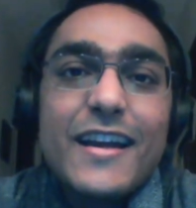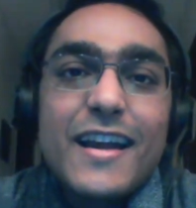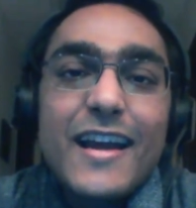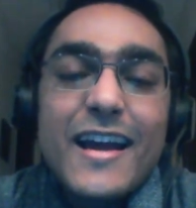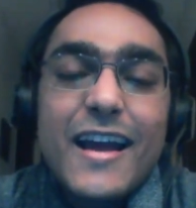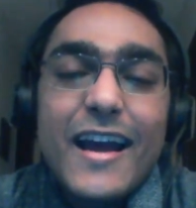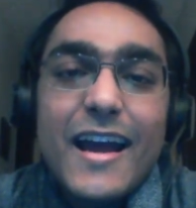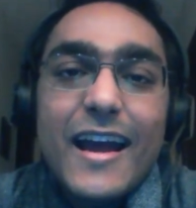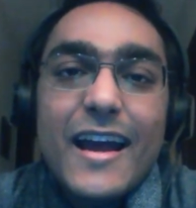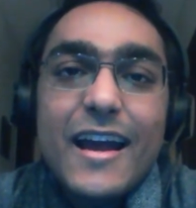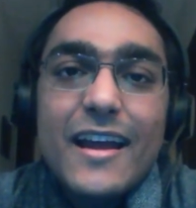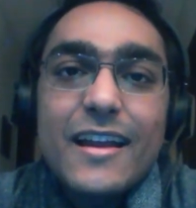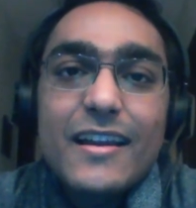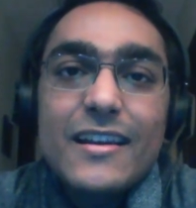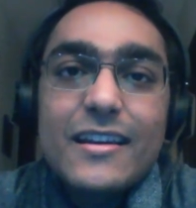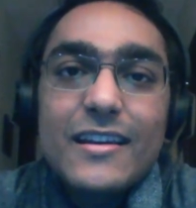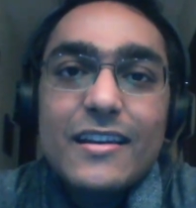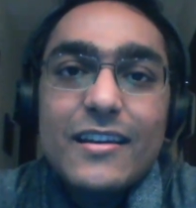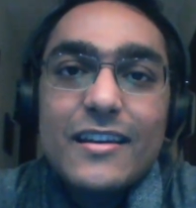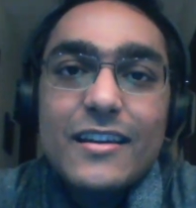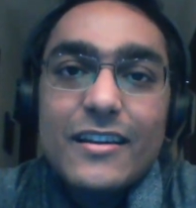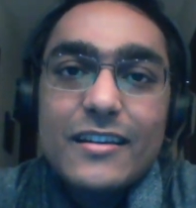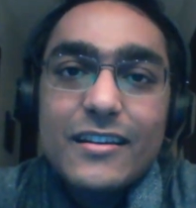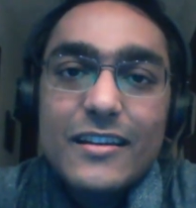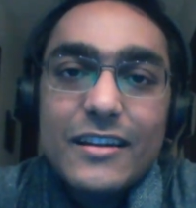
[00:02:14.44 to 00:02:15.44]
and
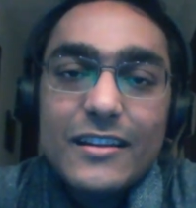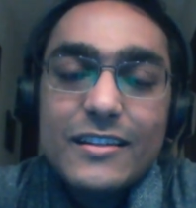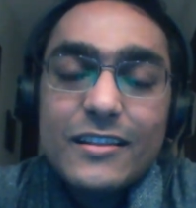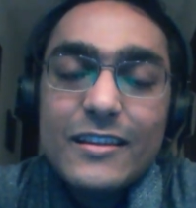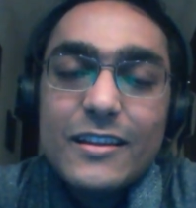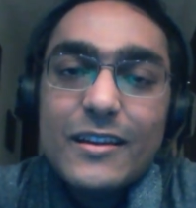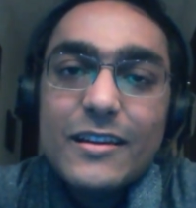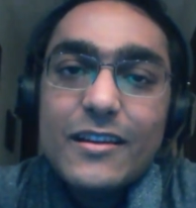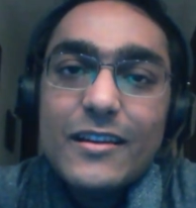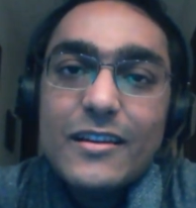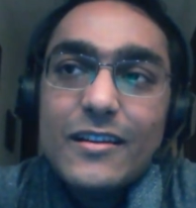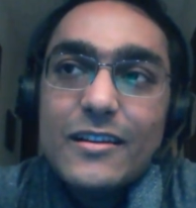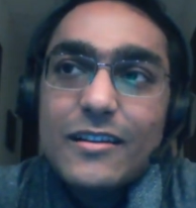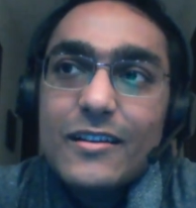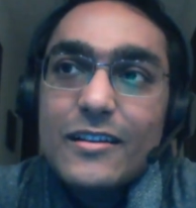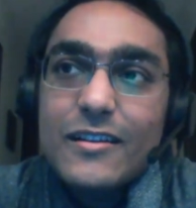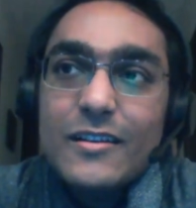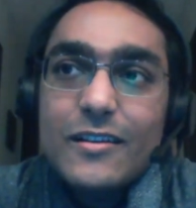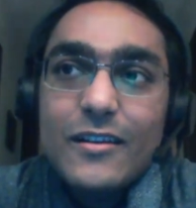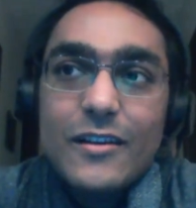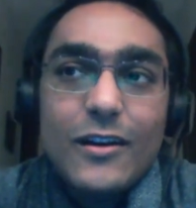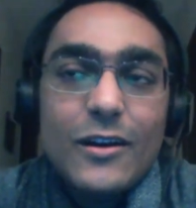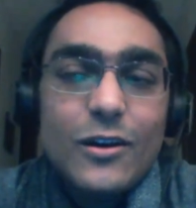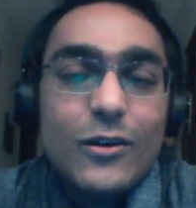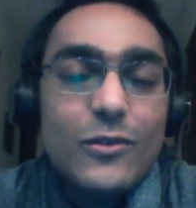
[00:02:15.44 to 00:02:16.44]
nothing
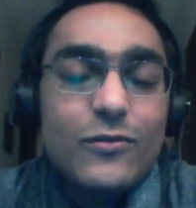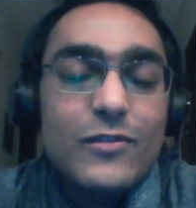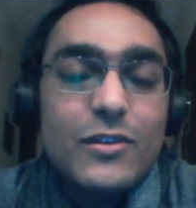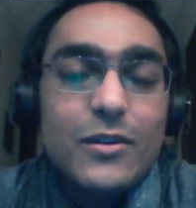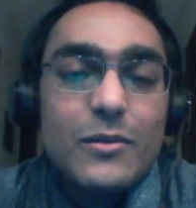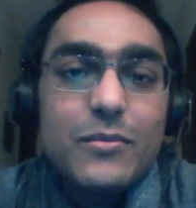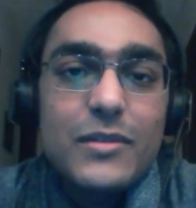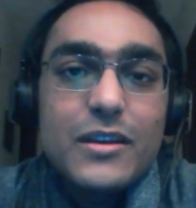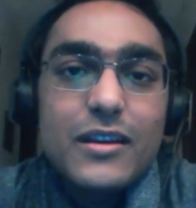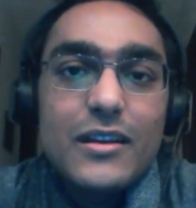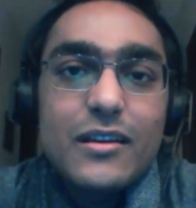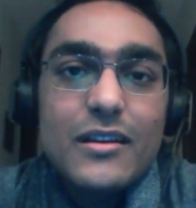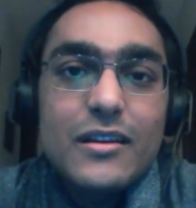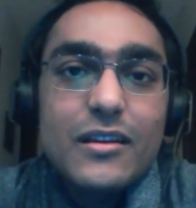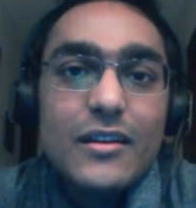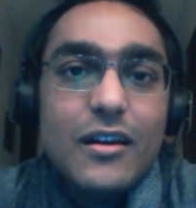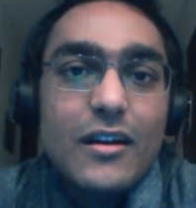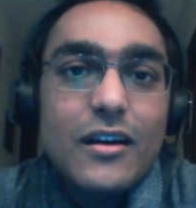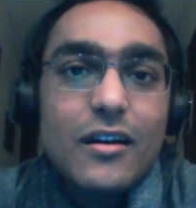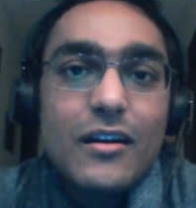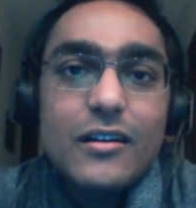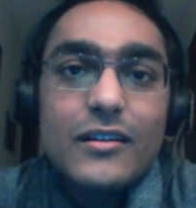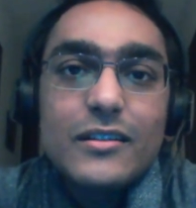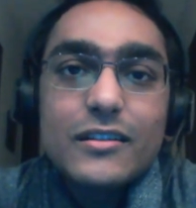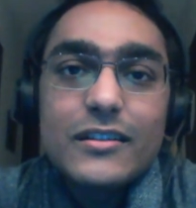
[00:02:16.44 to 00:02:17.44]
will be
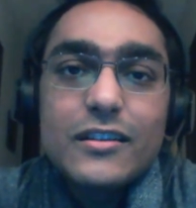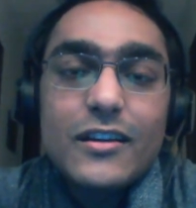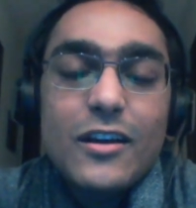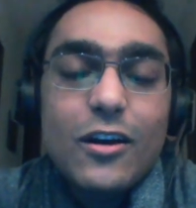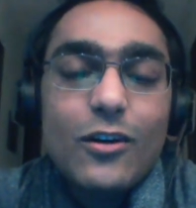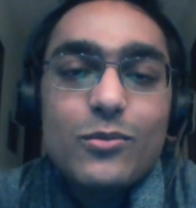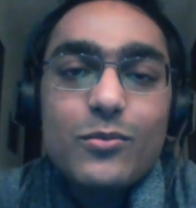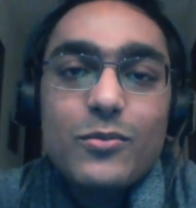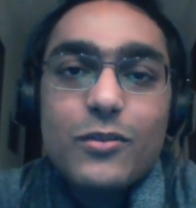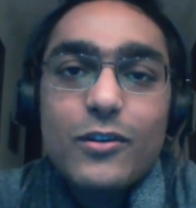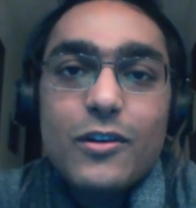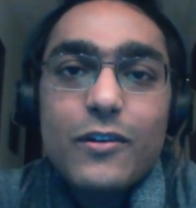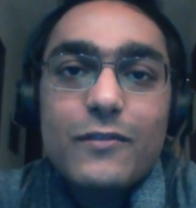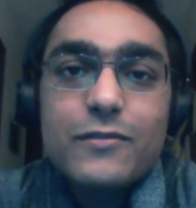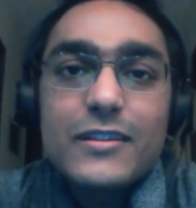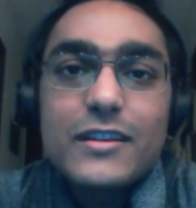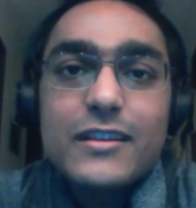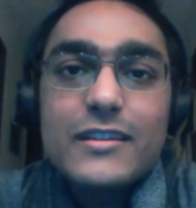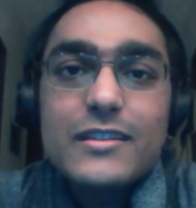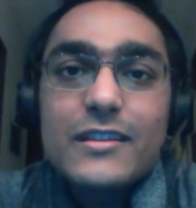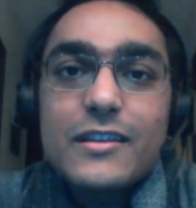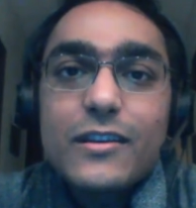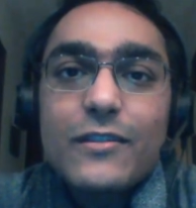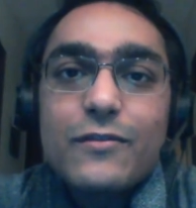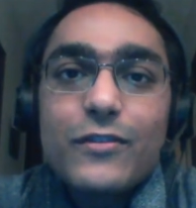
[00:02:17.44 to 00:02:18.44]
the output of
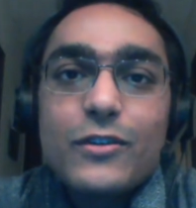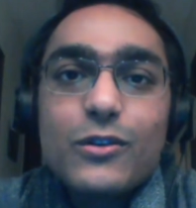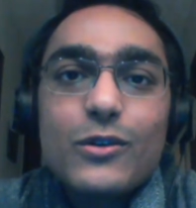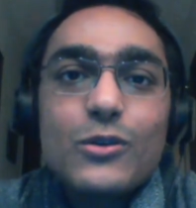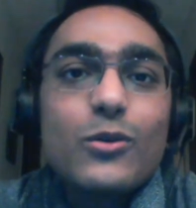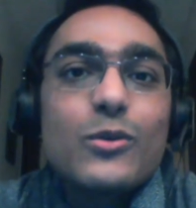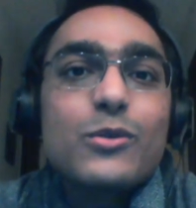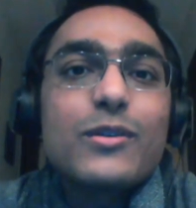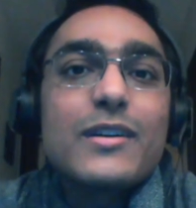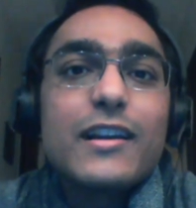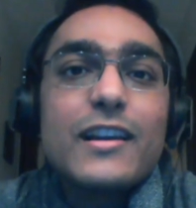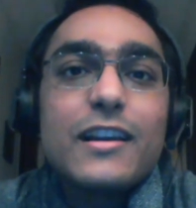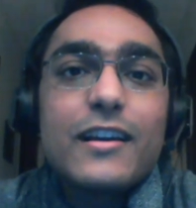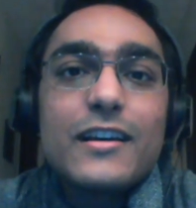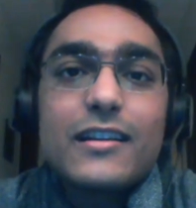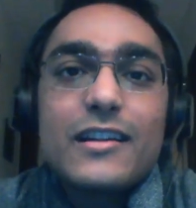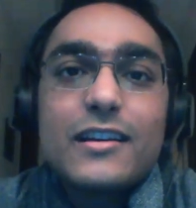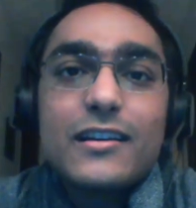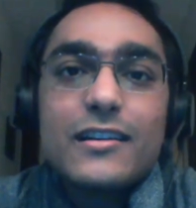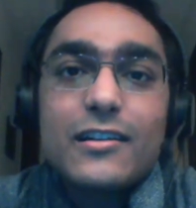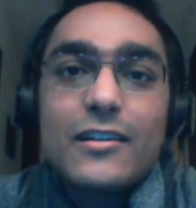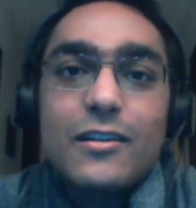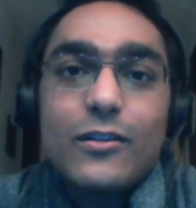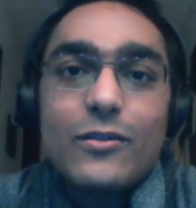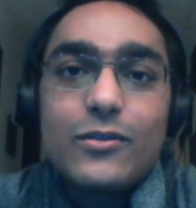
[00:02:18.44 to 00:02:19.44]
this if you don't clear
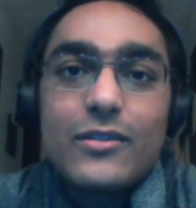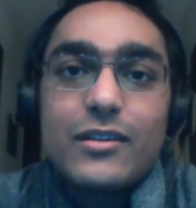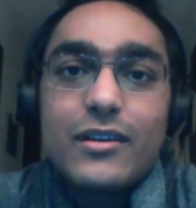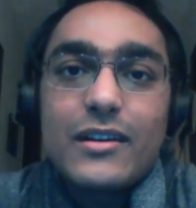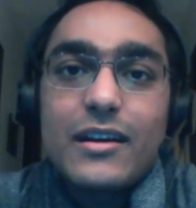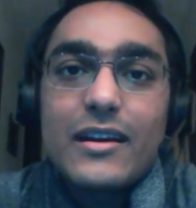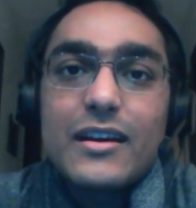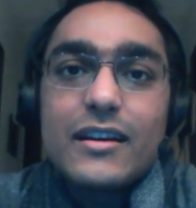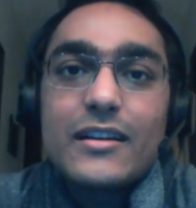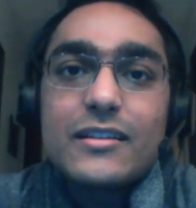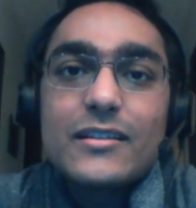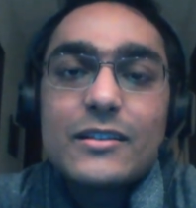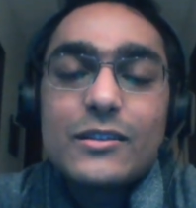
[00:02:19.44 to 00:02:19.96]
that round, right?